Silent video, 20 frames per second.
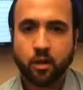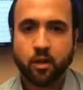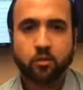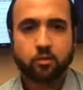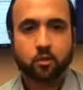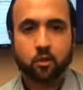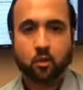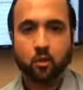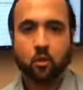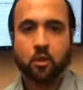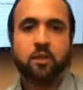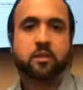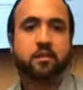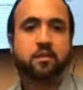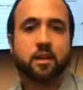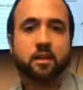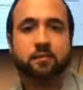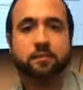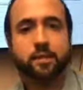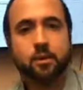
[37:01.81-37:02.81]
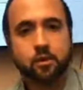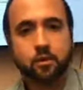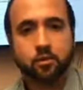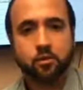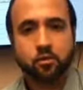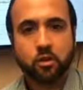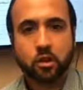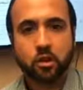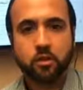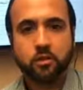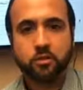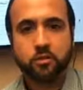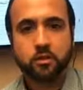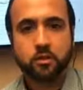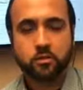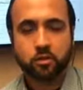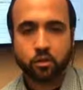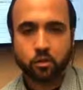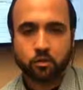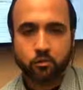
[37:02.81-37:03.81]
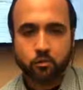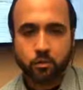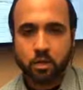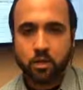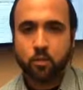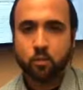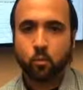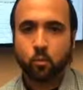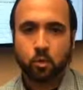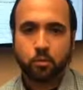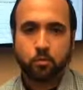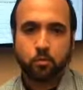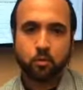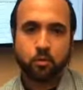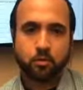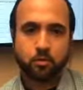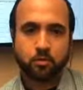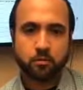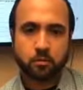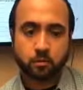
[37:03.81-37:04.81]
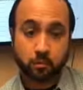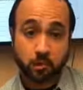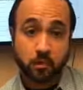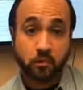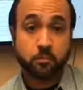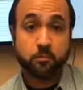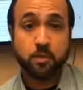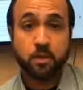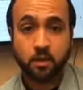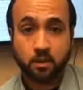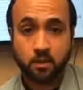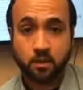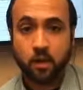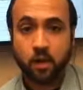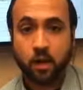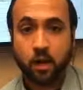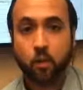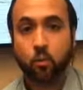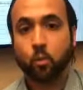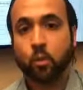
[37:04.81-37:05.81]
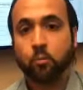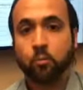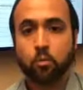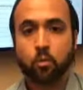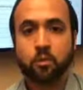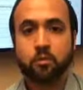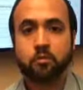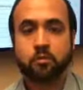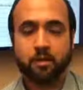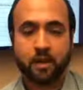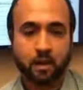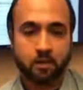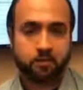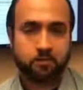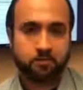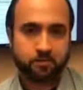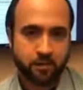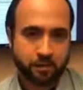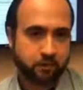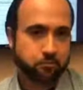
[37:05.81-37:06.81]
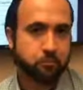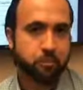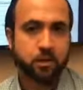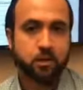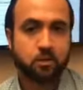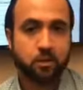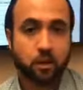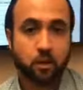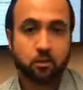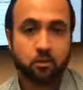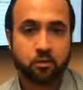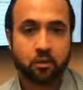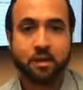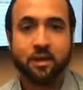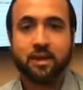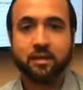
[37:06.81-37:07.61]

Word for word: So it's not fair and just to charge me one point to base me on 1.55 million dollars.